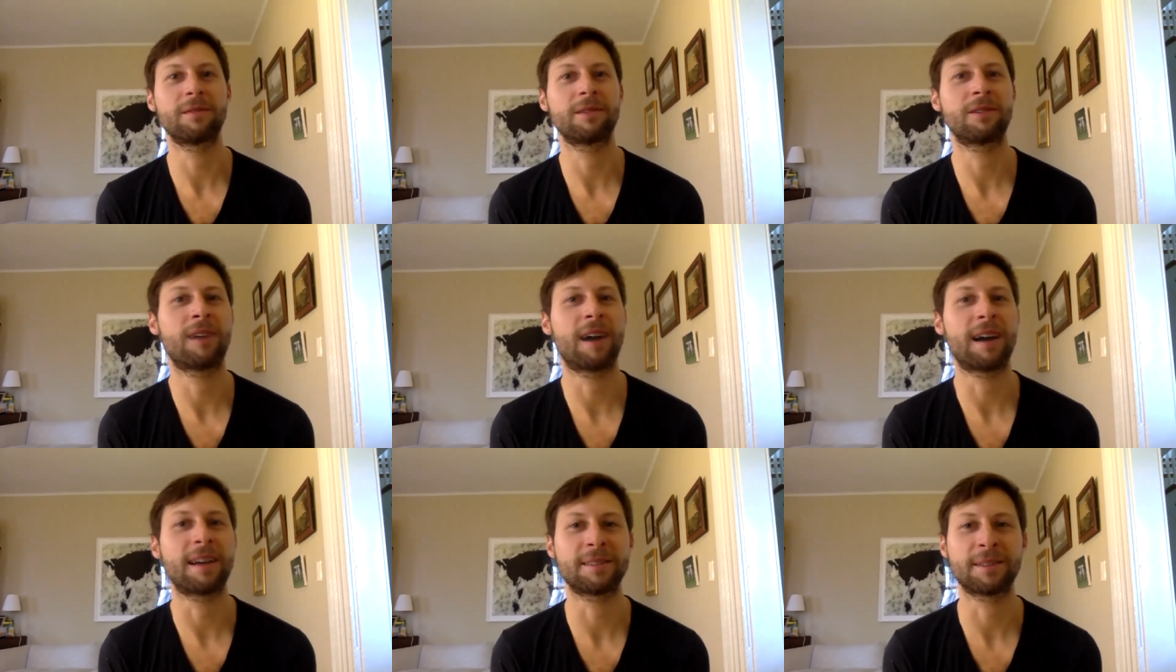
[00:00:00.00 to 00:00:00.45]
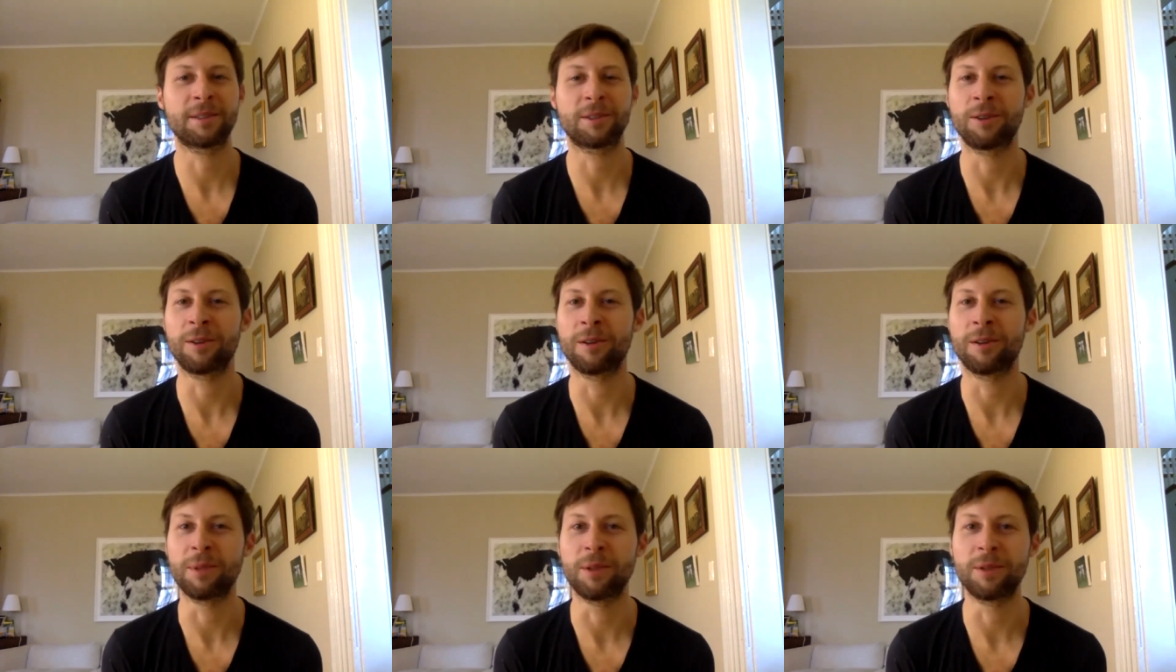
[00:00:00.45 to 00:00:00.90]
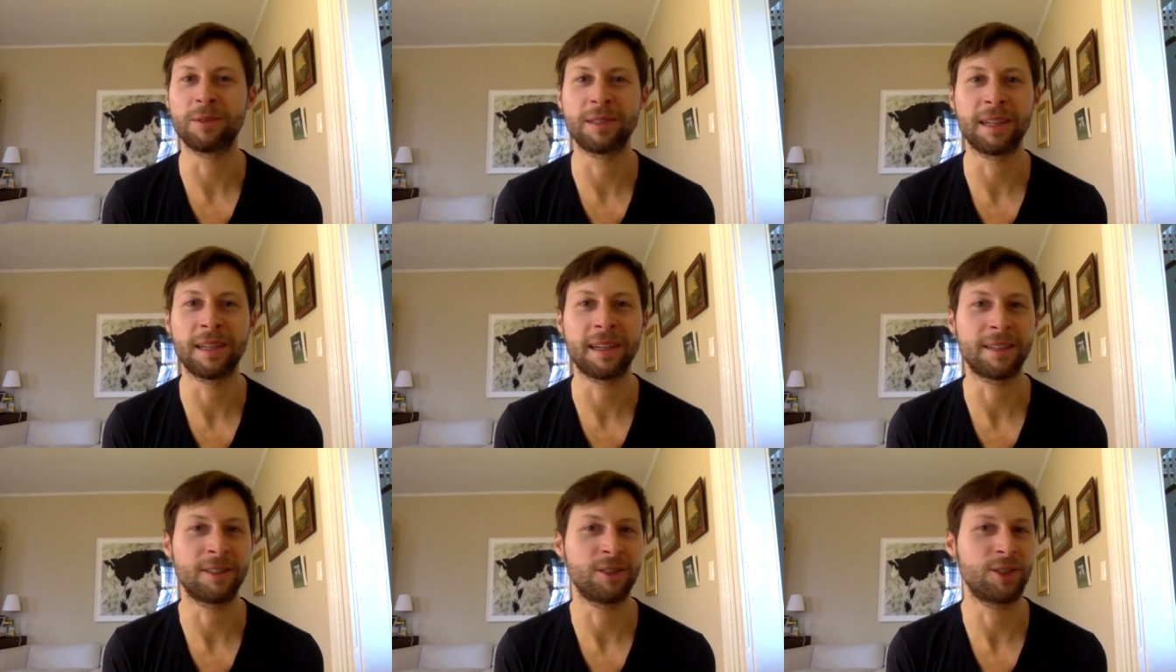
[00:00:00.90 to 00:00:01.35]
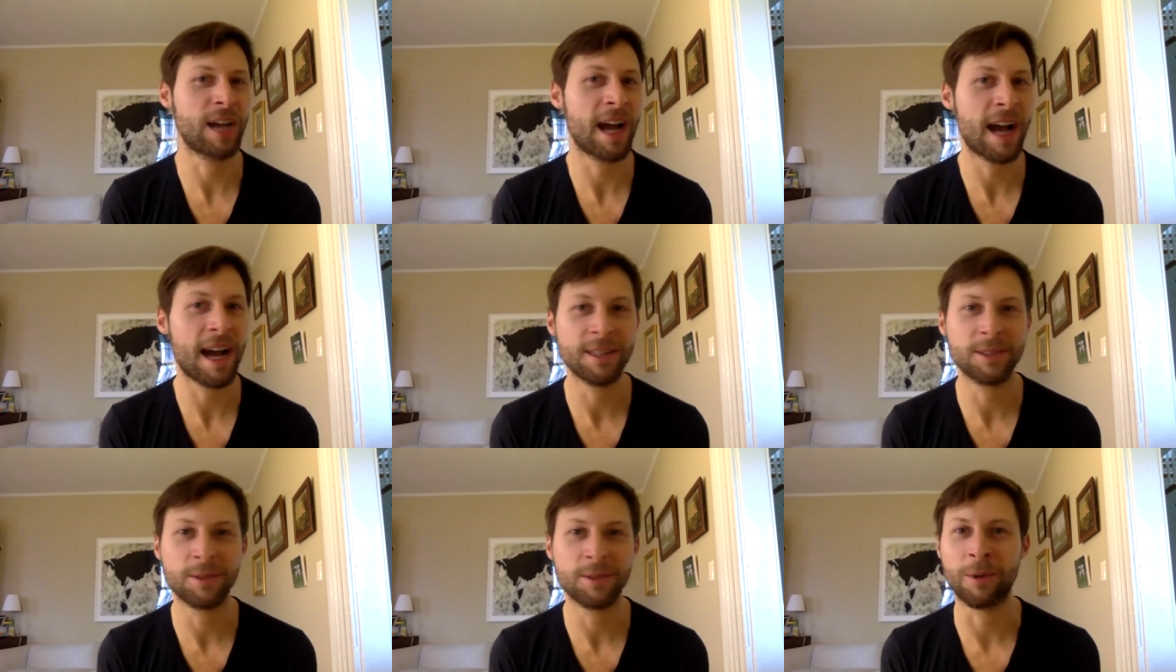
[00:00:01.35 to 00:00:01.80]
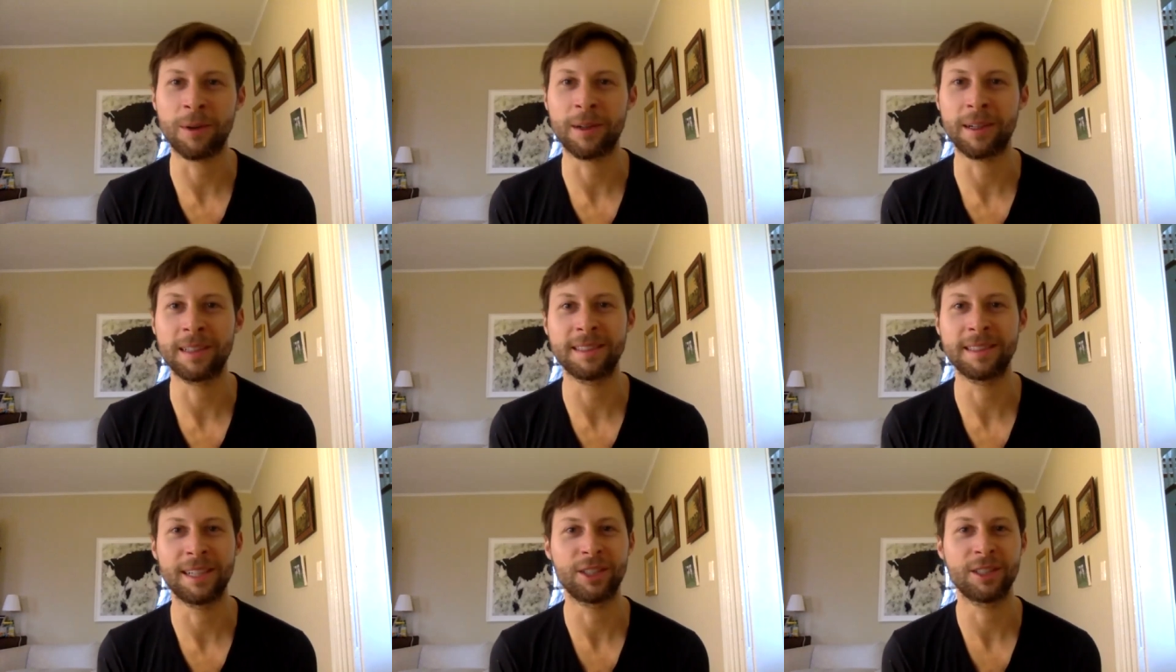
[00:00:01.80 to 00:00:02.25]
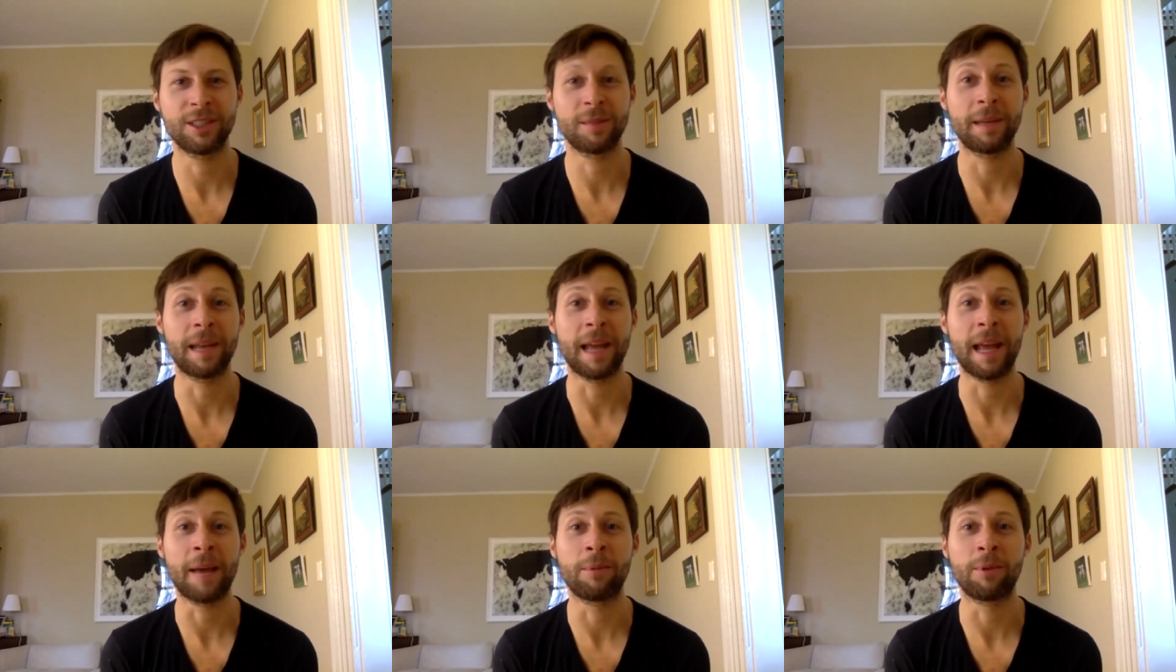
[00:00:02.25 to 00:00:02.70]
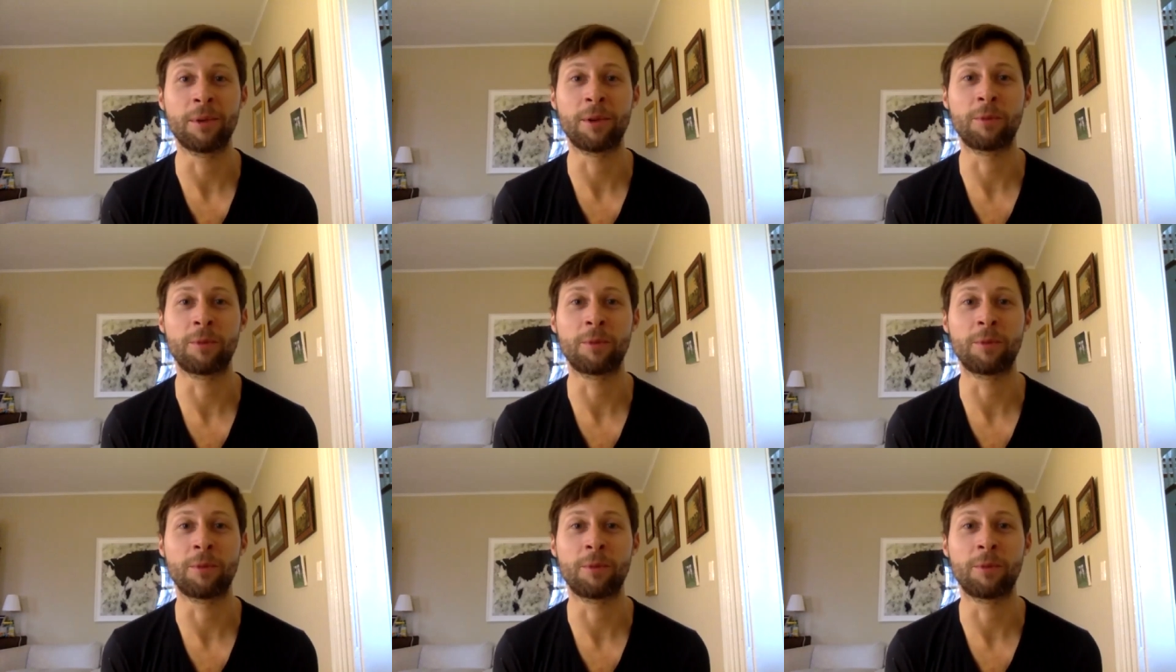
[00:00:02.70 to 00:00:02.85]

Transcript: classical music and jazz organizations have been able